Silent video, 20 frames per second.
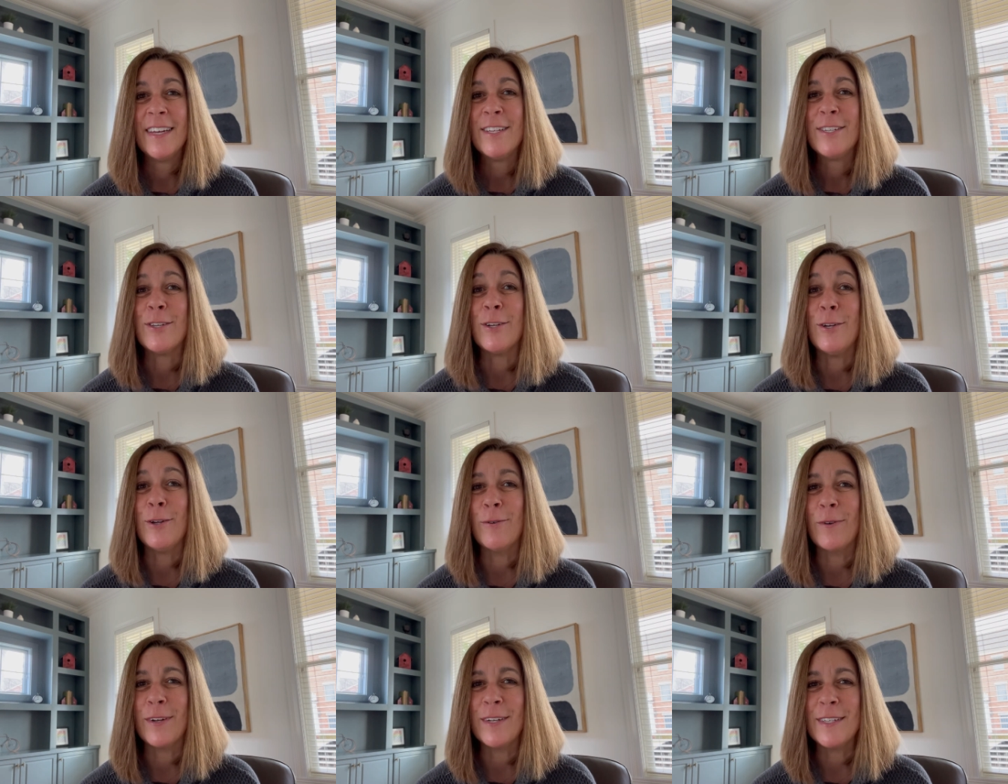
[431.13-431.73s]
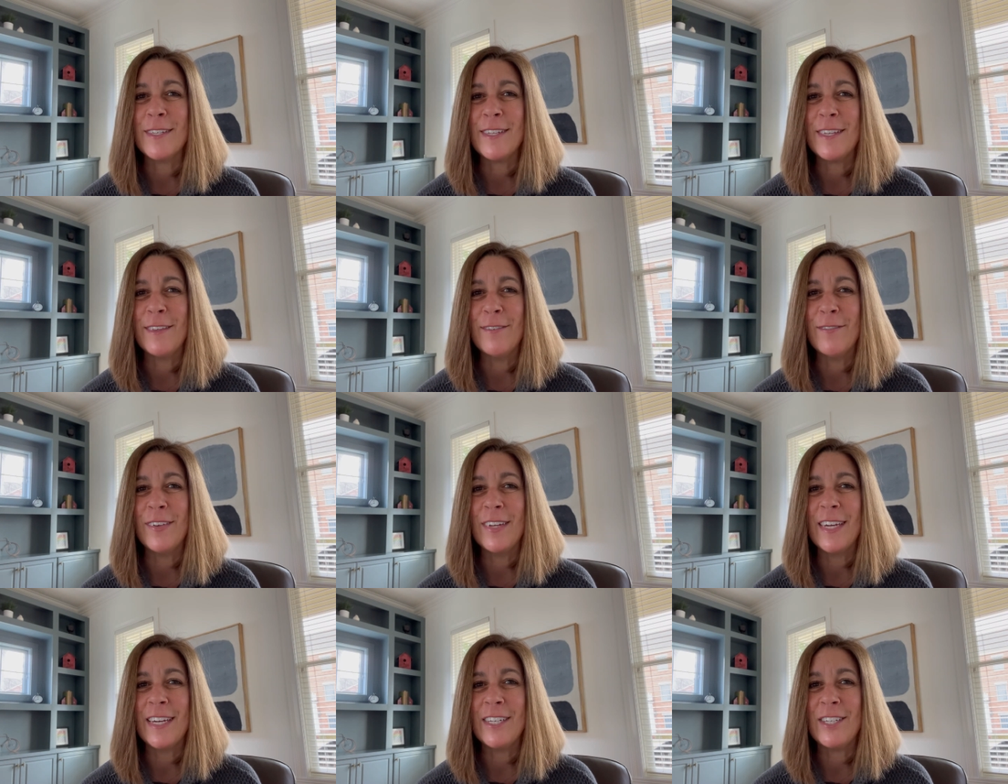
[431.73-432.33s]
So do you want to see the
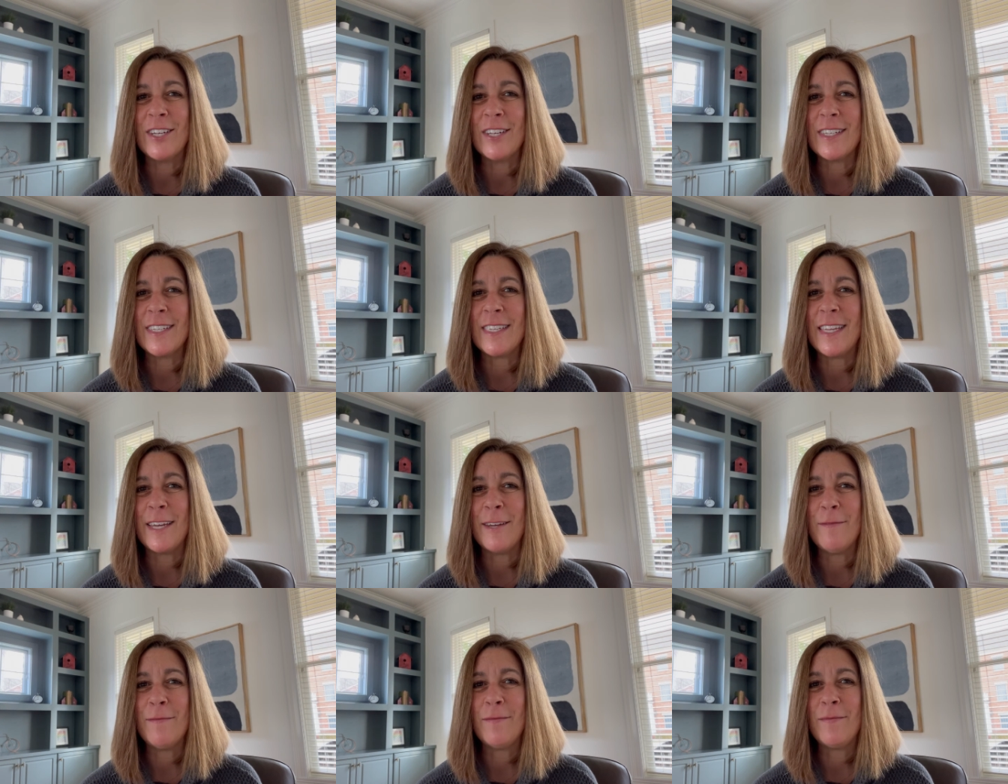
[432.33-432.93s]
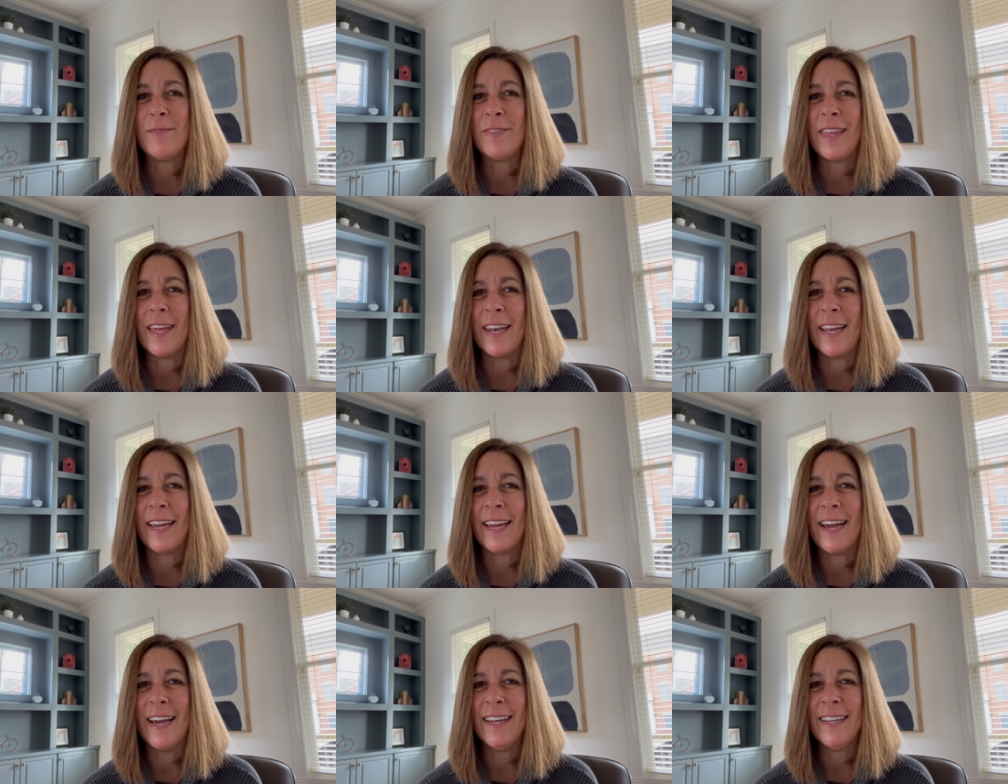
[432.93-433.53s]
VHS tape that
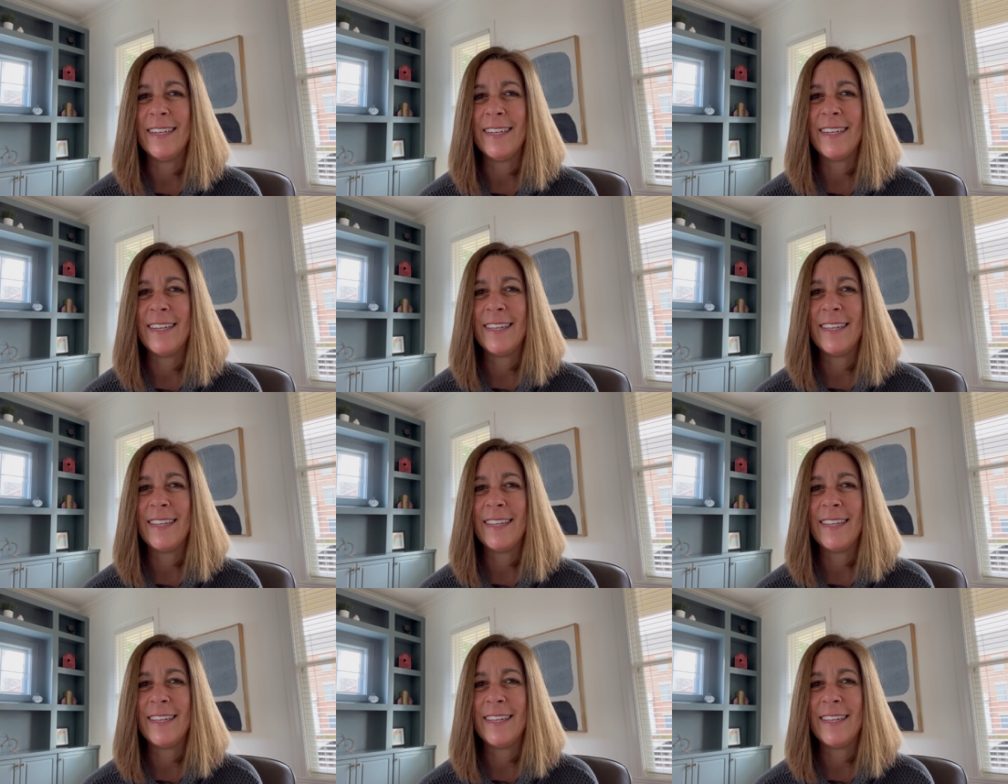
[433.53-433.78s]
I got?